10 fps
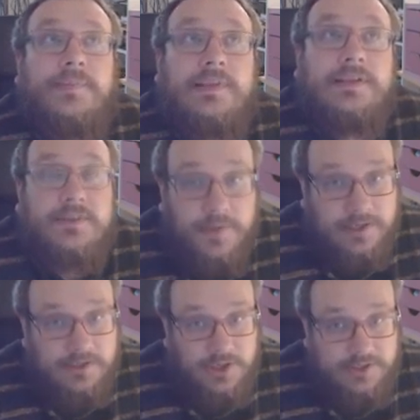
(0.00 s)
something
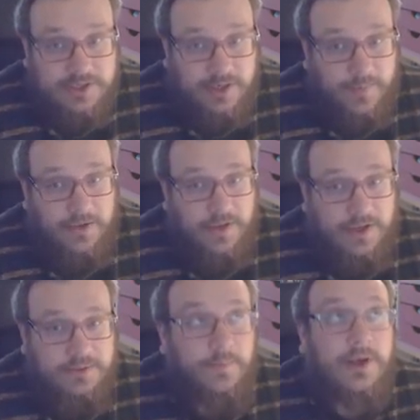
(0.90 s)
enticing about
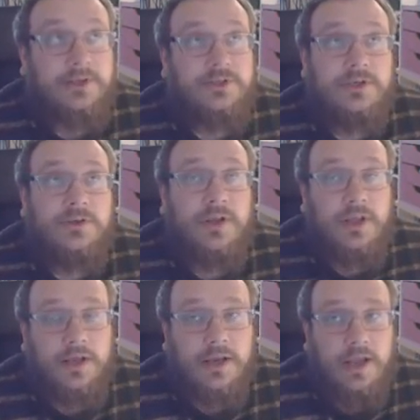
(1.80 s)
that. But on the other
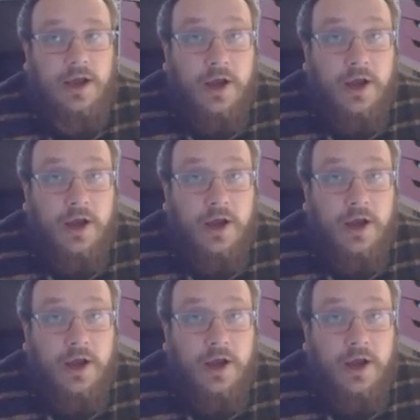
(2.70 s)
hand, I